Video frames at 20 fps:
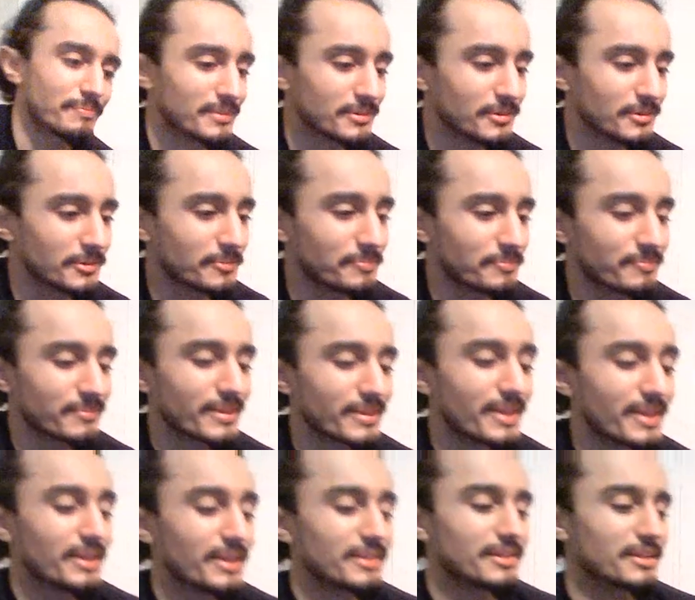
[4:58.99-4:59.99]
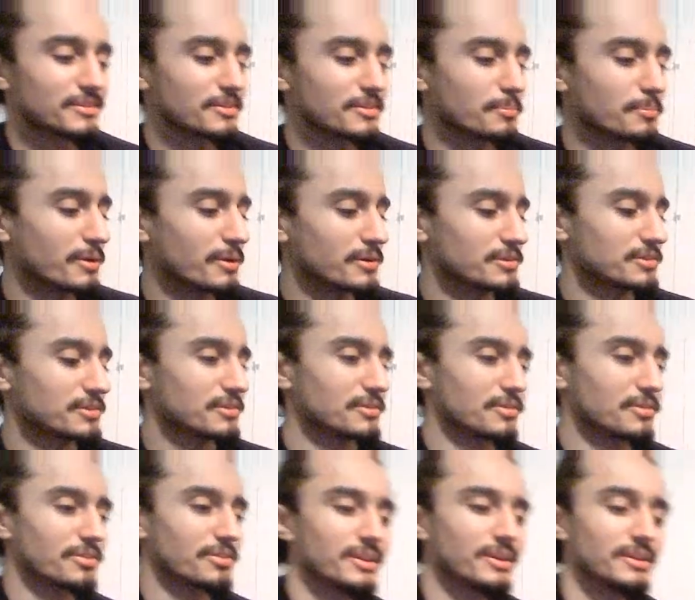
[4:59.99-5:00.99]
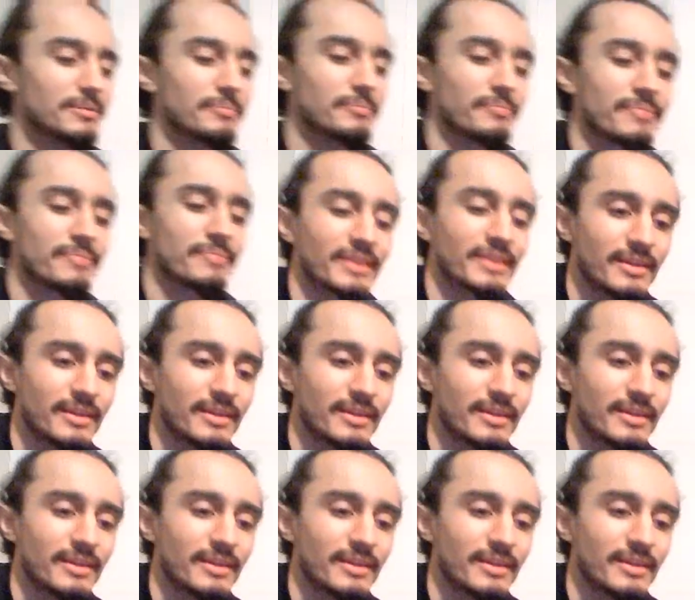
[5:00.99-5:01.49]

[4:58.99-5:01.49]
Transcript: So that's a personal thing.